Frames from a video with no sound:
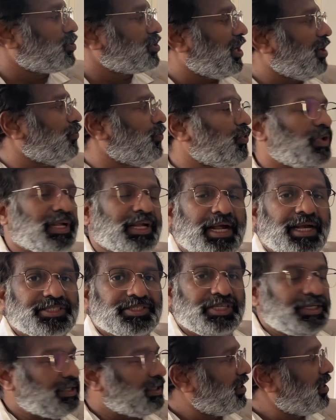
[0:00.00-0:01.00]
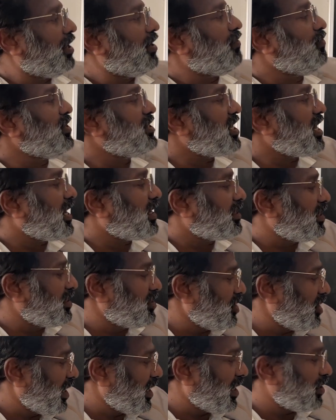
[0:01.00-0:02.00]
sulfuric acid, which act
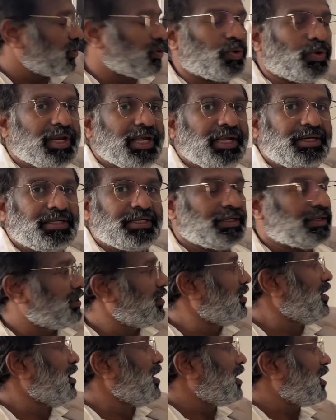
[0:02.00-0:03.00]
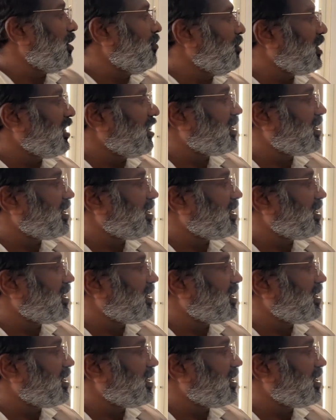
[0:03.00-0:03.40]
as an electrolyte. Chemical